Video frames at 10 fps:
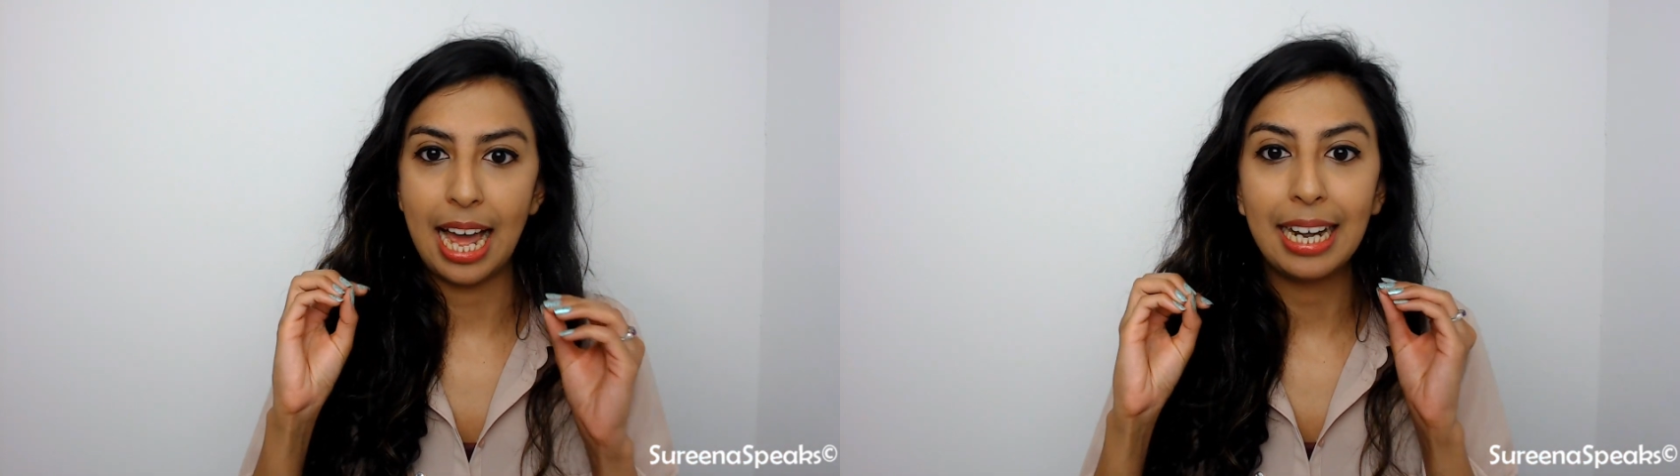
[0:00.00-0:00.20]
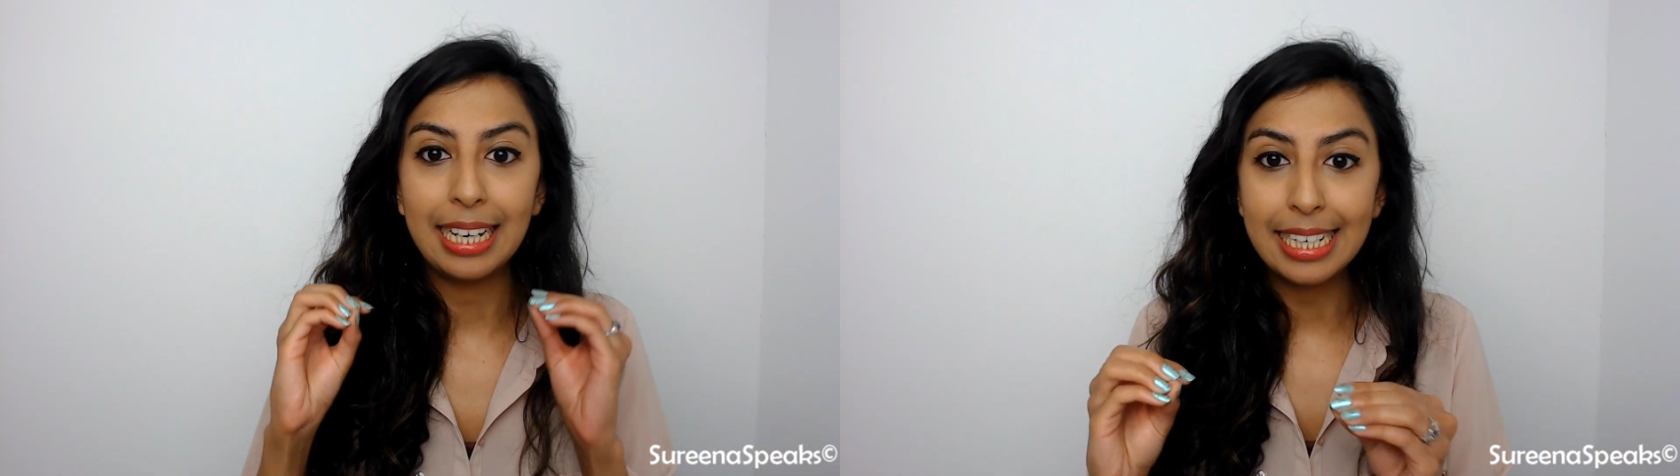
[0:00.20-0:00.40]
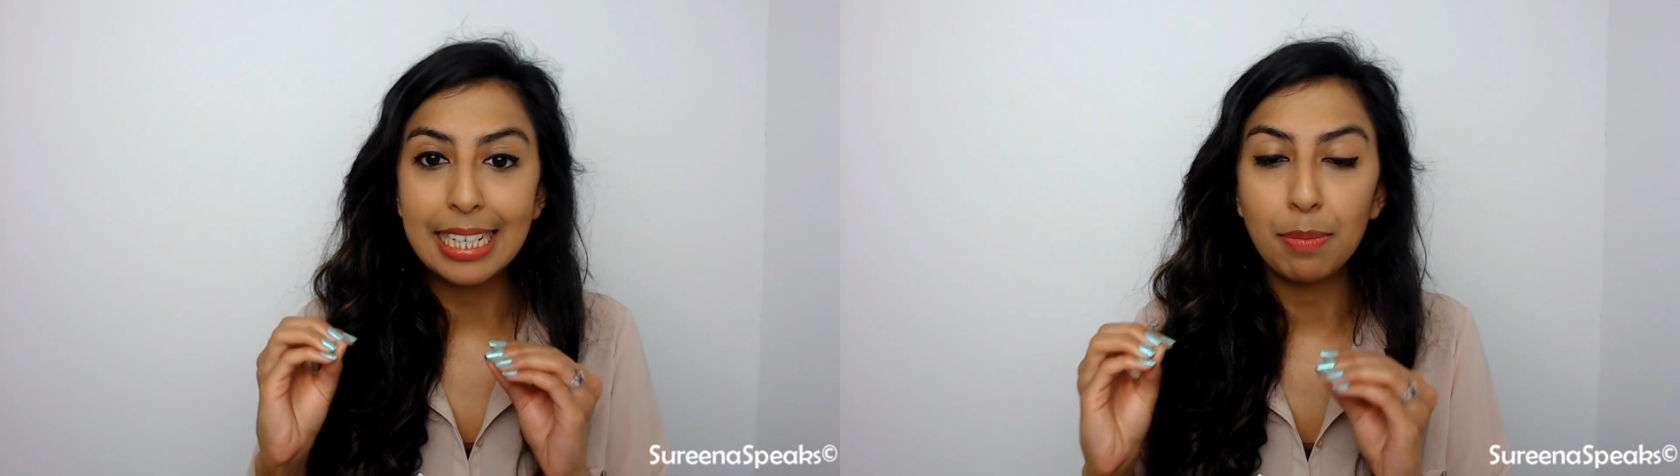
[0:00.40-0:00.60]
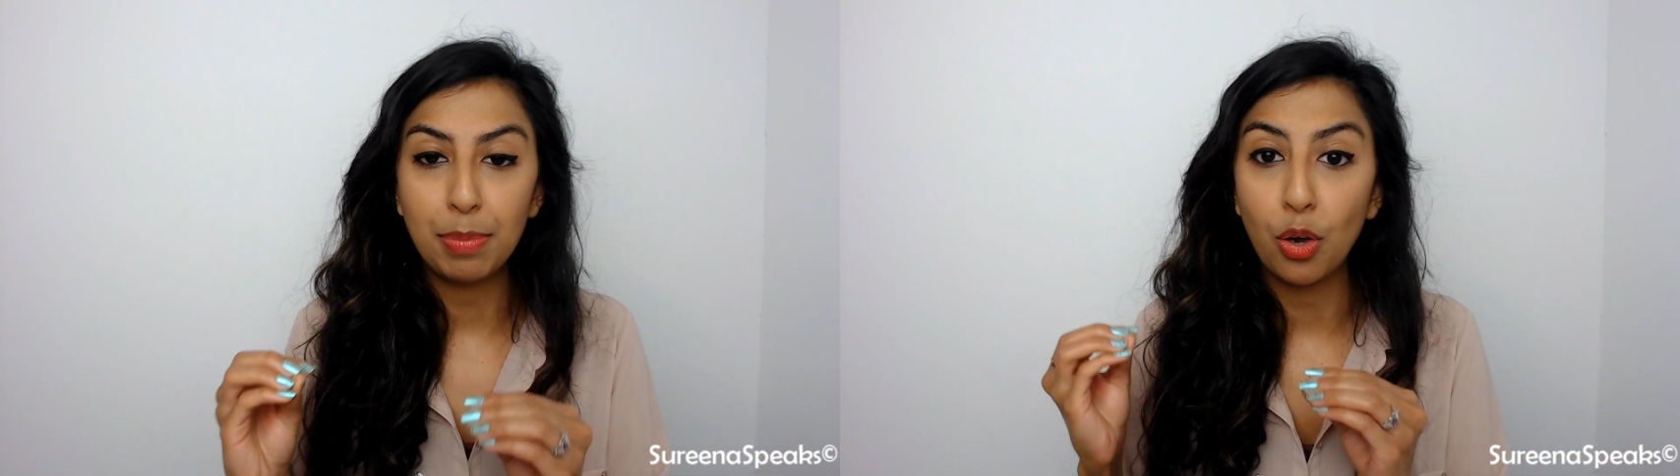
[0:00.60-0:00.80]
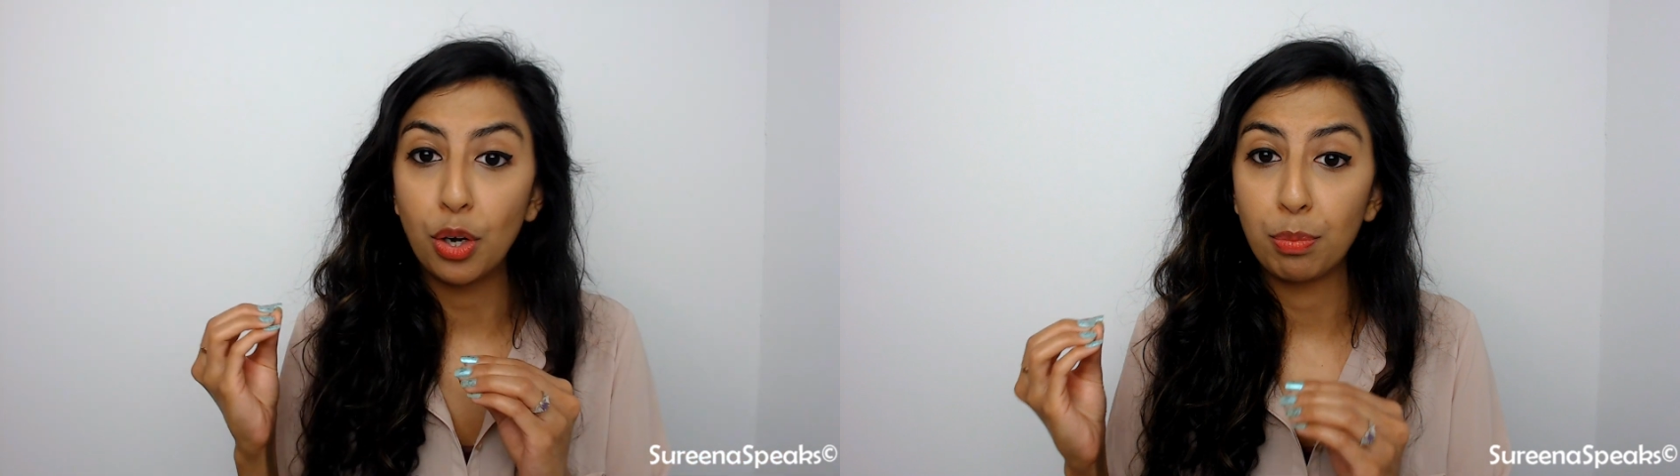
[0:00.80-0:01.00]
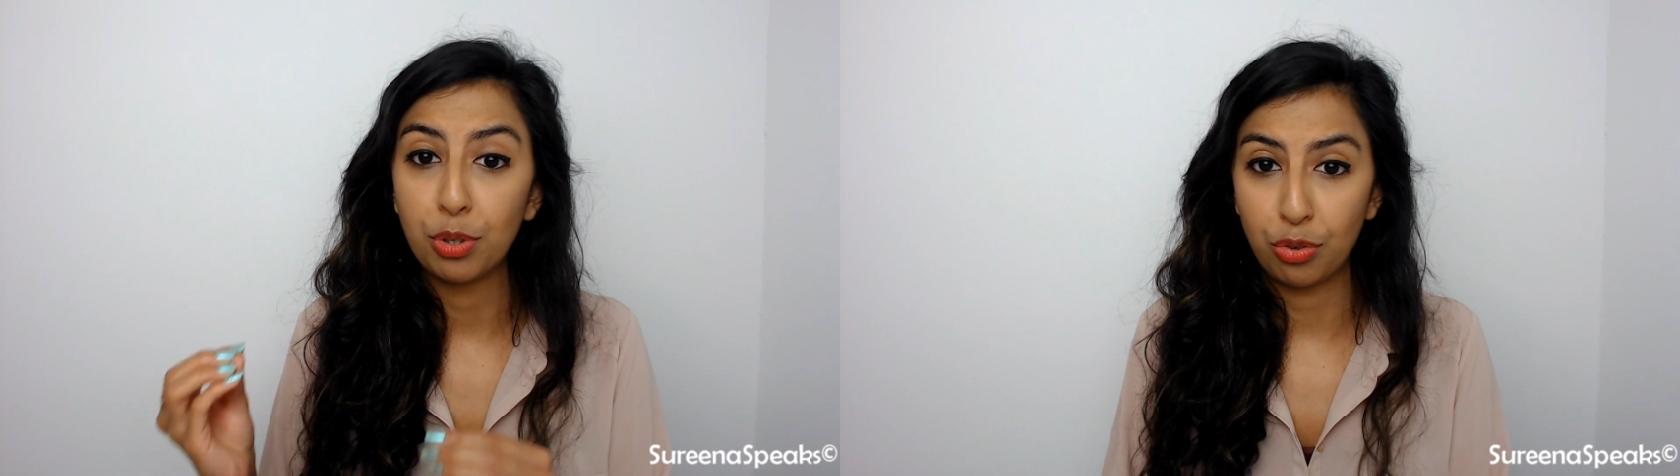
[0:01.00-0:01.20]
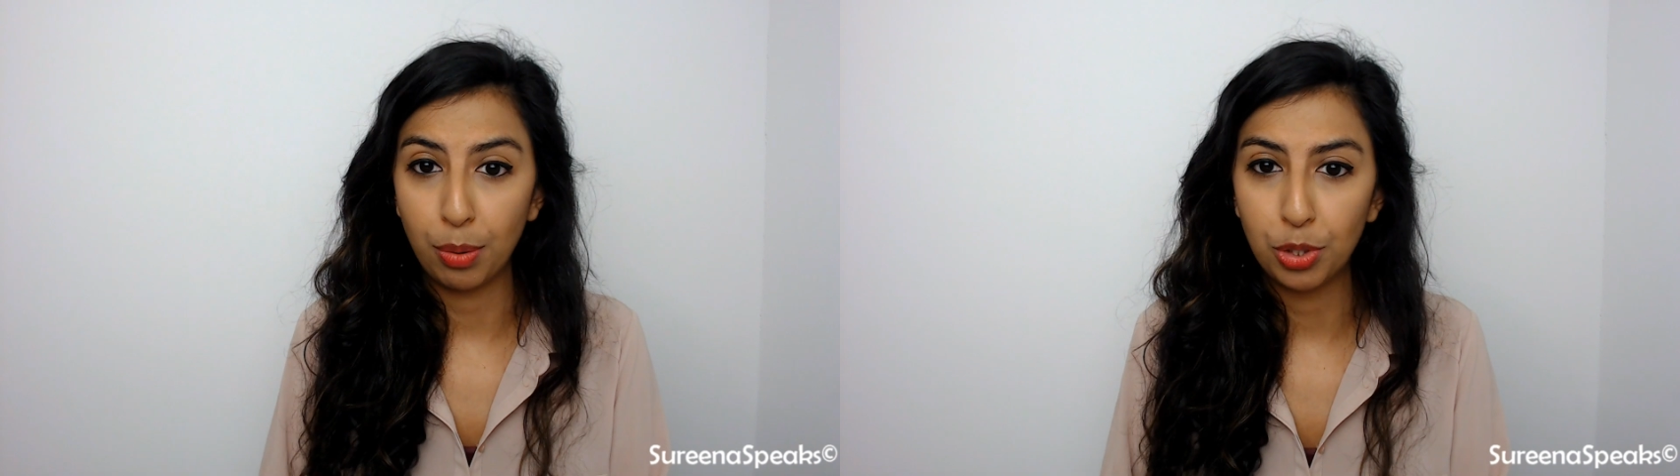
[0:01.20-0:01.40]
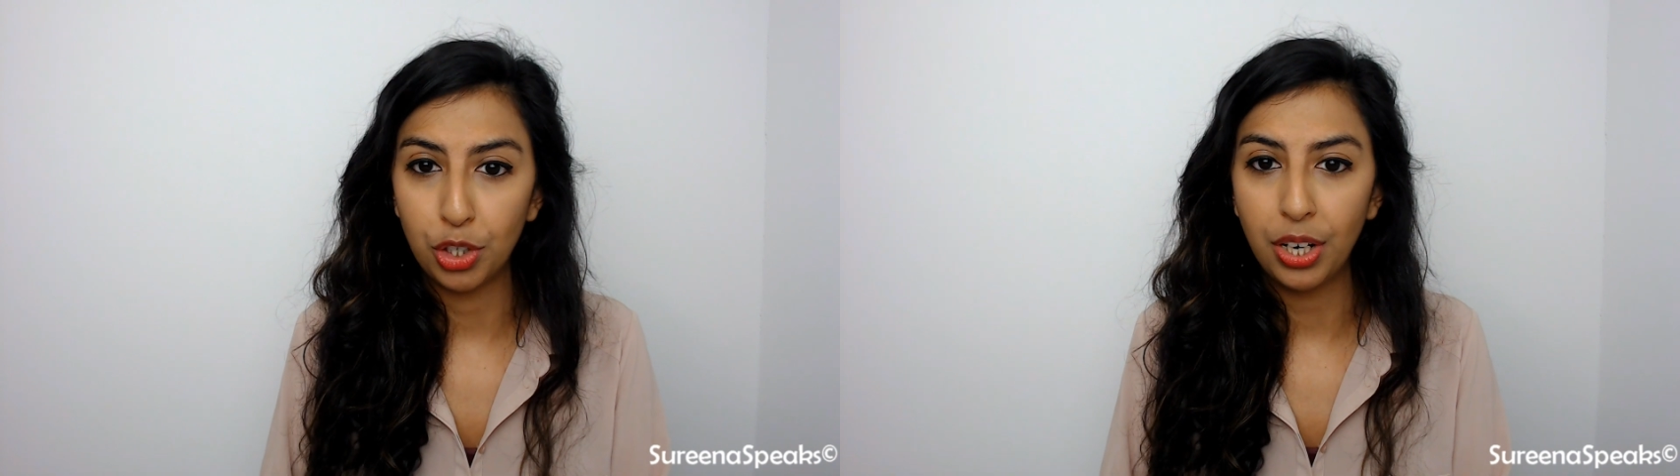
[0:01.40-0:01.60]
need to be on a
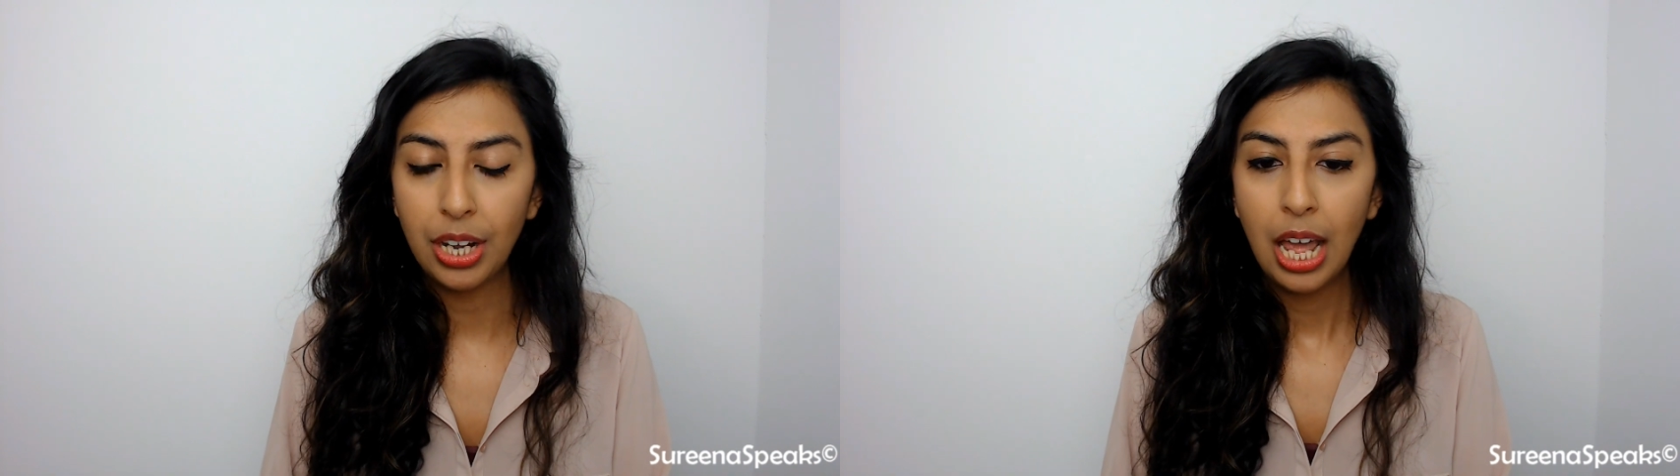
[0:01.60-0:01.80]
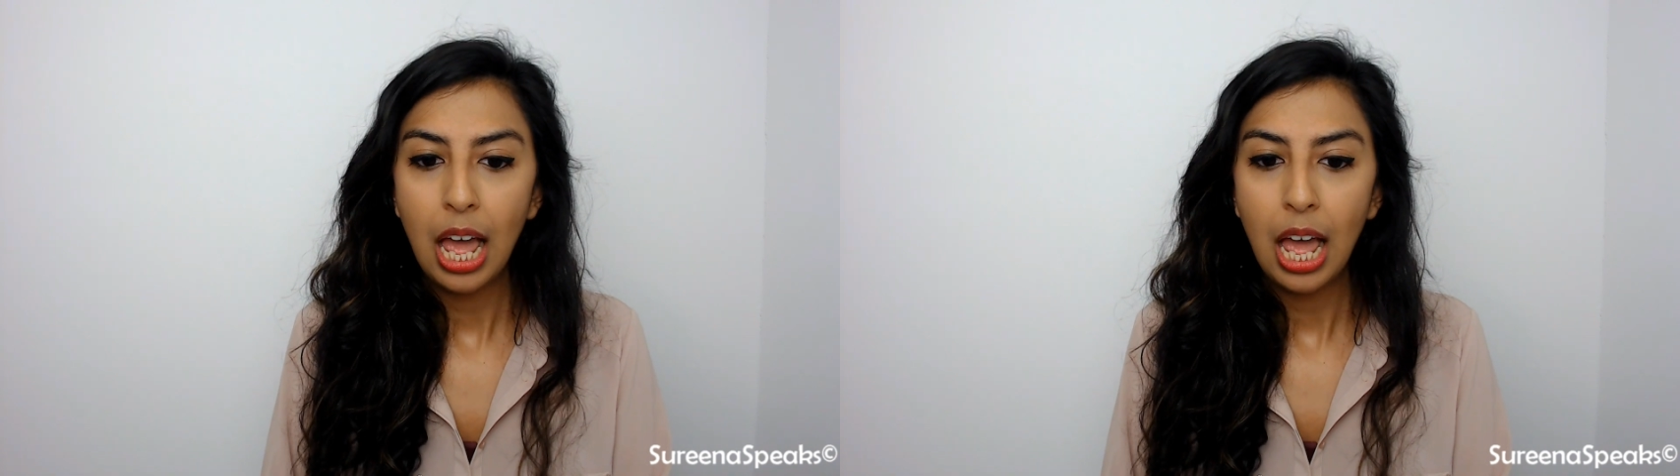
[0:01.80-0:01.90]
prescription.